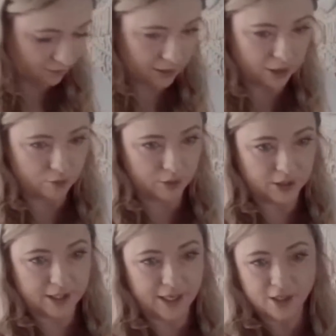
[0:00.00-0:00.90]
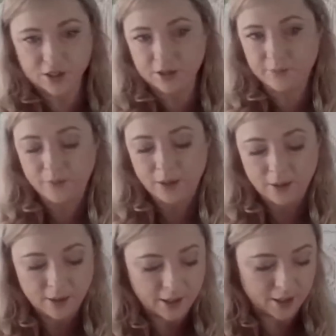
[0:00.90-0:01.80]
a really good connection.
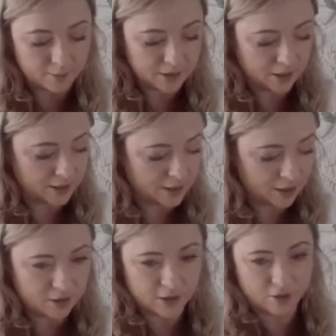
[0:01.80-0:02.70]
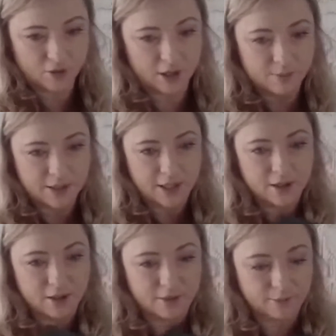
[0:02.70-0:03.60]
So let's go to the crime
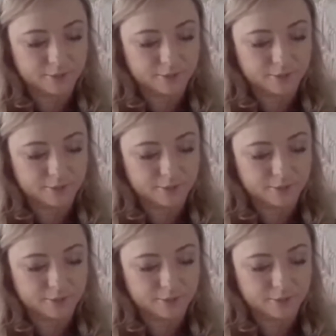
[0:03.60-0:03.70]
deck.